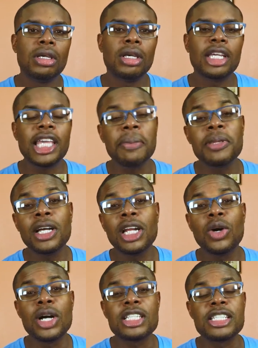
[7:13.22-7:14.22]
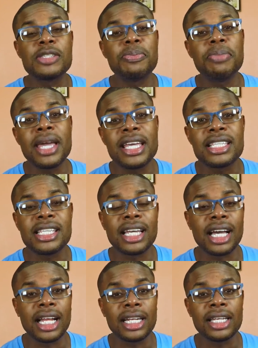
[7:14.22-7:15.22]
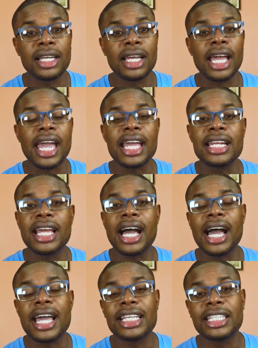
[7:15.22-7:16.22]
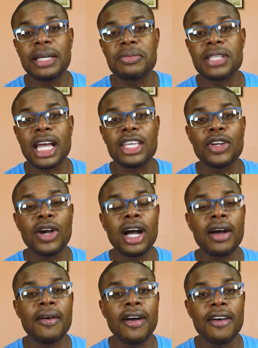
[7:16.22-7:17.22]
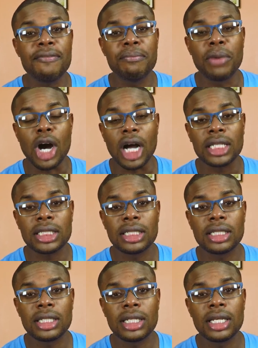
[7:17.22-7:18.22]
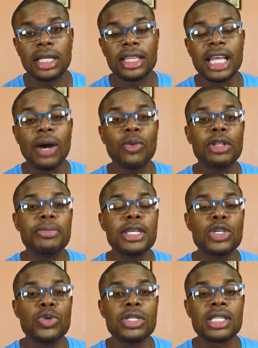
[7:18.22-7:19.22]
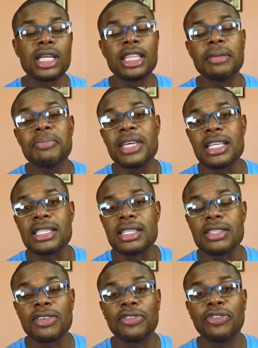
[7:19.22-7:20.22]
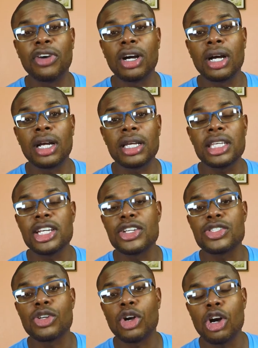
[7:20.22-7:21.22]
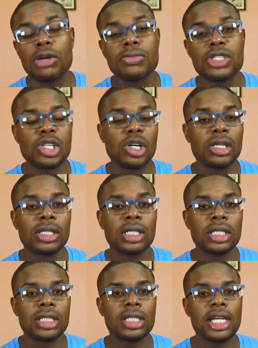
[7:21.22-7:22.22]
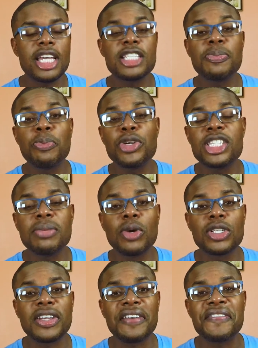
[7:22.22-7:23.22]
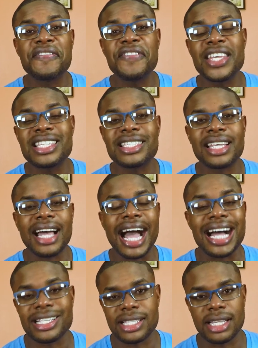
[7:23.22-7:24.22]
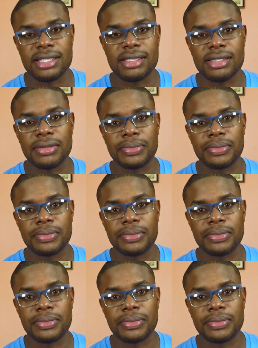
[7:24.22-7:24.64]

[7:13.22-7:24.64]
Capital allowance is basically any items that you have bought that will be used in the business for years to come. So it's pretty much fixed assets.